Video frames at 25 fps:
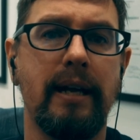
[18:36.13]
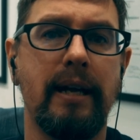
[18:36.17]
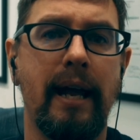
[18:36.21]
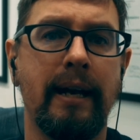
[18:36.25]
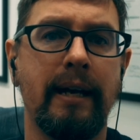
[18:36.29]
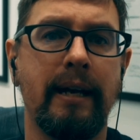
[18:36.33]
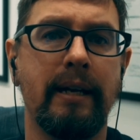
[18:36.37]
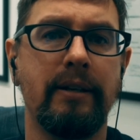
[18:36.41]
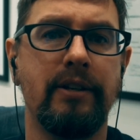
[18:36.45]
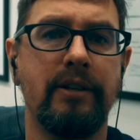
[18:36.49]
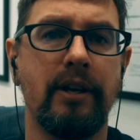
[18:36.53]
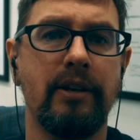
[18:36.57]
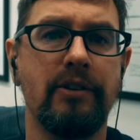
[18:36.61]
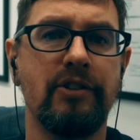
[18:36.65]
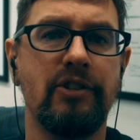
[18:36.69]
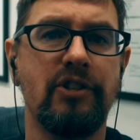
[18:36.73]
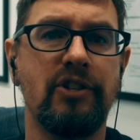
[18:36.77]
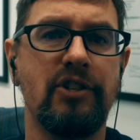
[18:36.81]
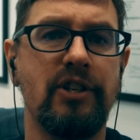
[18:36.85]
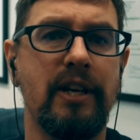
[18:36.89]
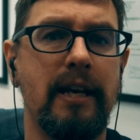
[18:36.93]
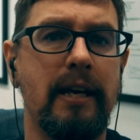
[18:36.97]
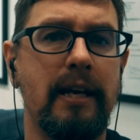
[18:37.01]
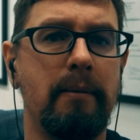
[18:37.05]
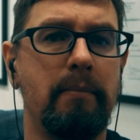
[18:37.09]
and it does
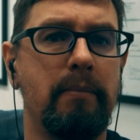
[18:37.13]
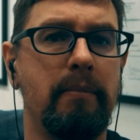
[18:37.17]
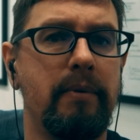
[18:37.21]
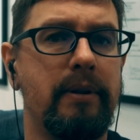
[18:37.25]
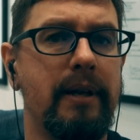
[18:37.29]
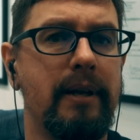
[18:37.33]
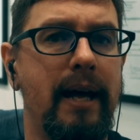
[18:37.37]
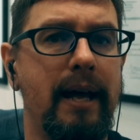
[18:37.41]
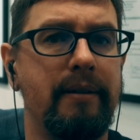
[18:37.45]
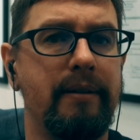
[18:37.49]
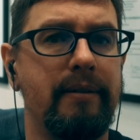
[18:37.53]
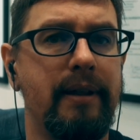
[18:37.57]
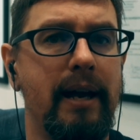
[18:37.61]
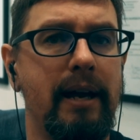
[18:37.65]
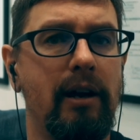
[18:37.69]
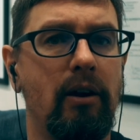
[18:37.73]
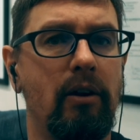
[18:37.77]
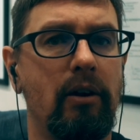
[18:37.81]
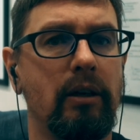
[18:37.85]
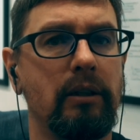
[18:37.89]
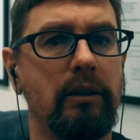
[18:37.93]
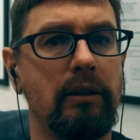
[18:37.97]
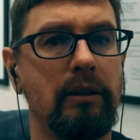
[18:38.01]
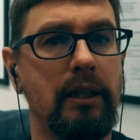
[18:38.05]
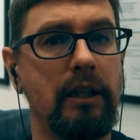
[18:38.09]
seem that they are
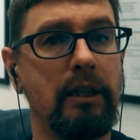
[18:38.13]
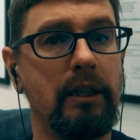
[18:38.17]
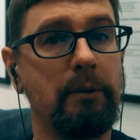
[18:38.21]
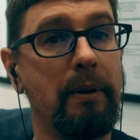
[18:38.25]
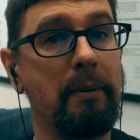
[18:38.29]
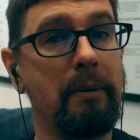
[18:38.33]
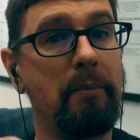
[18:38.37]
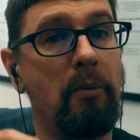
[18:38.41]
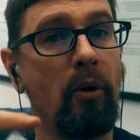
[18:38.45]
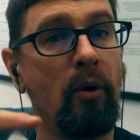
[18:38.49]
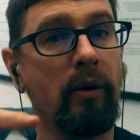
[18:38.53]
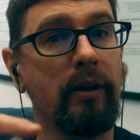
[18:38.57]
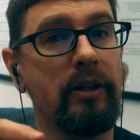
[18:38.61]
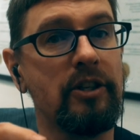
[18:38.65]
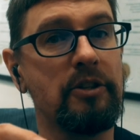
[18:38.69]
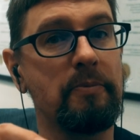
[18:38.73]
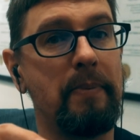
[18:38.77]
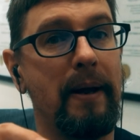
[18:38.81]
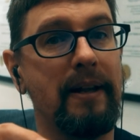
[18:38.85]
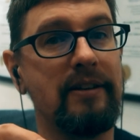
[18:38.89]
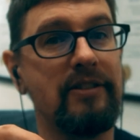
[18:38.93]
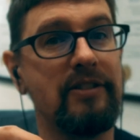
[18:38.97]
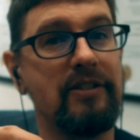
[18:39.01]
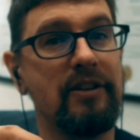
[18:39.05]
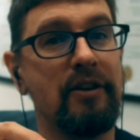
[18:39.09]
a little bit more
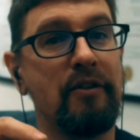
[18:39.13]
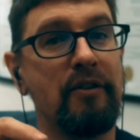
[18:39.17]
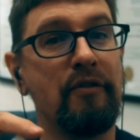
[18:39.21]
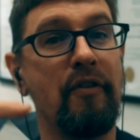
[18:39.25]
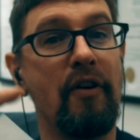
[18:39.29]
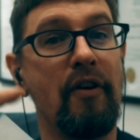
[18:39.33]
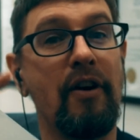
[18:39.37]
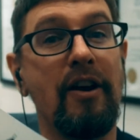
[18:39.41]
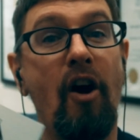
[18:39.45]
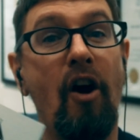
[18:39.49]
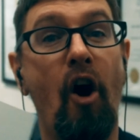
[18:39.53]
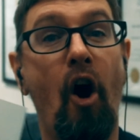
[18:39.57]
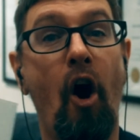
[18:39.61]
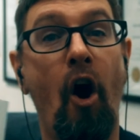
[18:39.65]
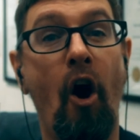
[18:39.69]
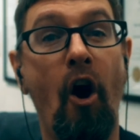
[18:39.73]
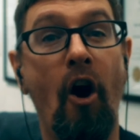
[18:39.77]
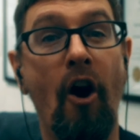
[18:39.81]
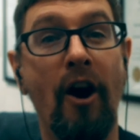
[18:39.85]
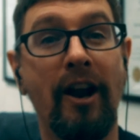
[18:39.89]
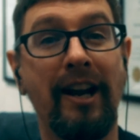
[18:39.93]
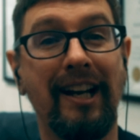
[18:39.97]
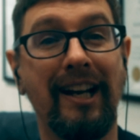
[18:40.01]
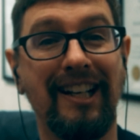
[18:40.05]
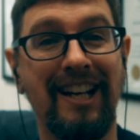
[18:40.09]
expensive
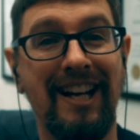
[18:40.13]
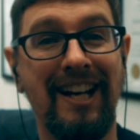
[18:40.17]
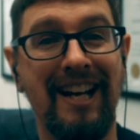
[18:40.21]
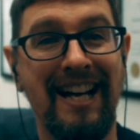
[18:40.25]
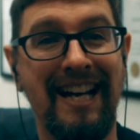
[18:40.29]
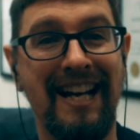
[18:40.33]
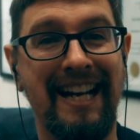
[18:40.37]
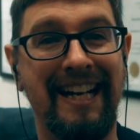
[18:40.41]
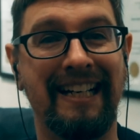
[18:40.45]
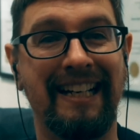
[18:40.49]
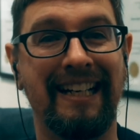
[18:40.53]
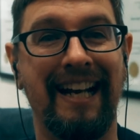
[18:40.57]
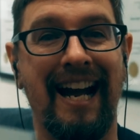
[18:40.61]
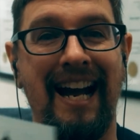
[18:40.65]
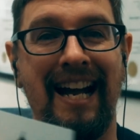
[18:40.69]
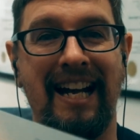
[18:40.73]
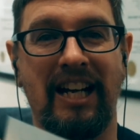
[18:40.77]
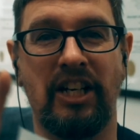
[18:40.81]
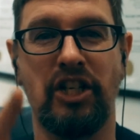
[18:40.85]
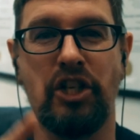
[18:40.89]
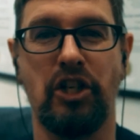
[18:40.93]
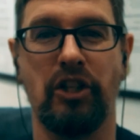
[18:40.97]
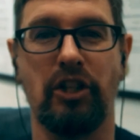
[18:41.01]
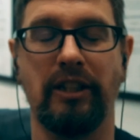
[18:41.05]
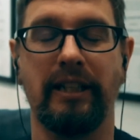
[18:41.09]
online,
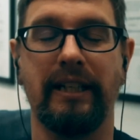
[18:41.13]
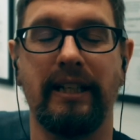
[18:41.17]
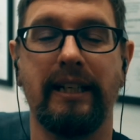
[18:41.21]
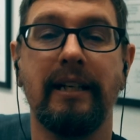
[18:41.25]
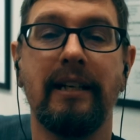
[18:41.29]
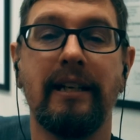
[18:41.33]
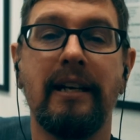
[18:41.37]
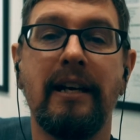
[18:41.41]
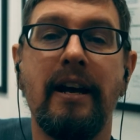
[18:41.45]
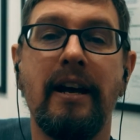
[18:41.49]
actually,